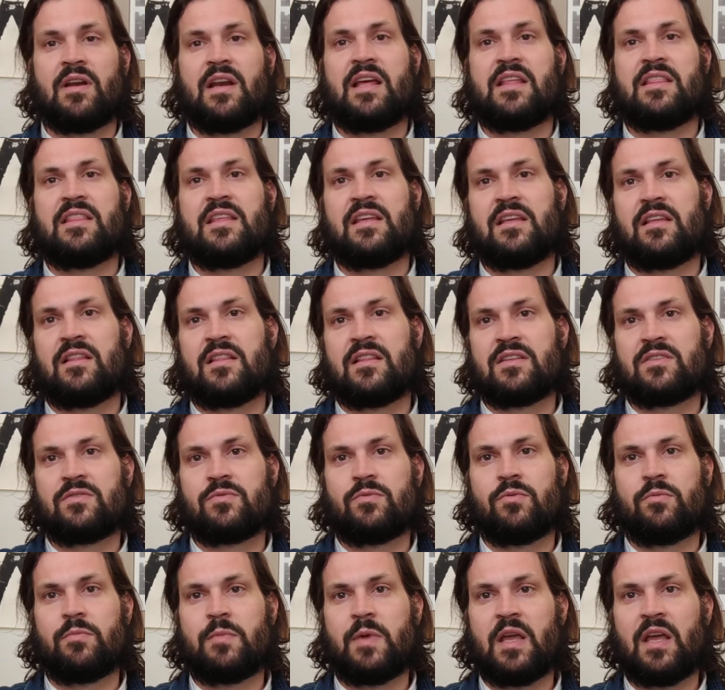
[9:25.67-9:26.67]
And I think
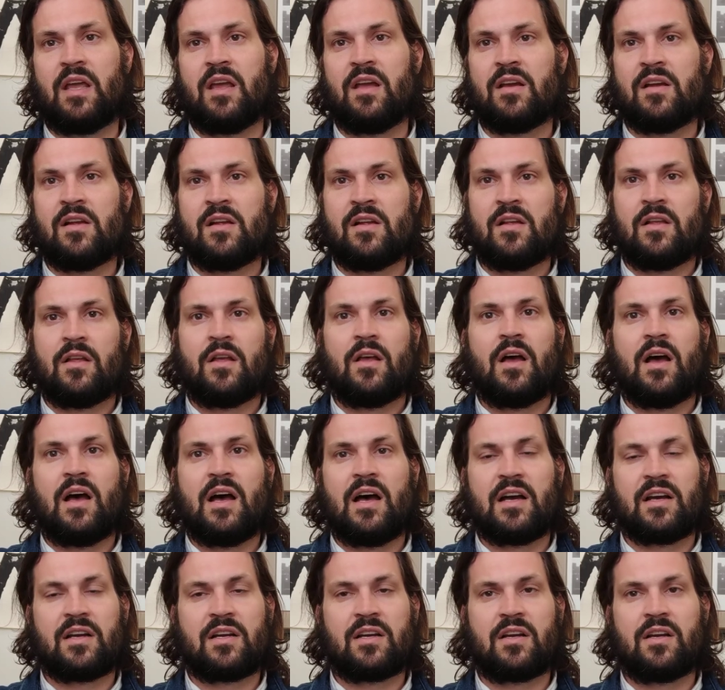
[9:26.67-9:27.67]
this will be
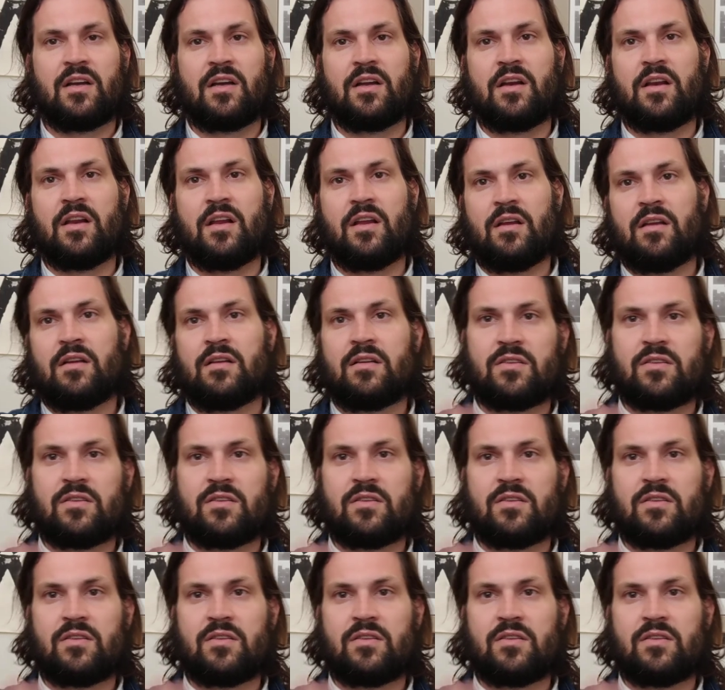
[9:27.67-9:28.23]
a good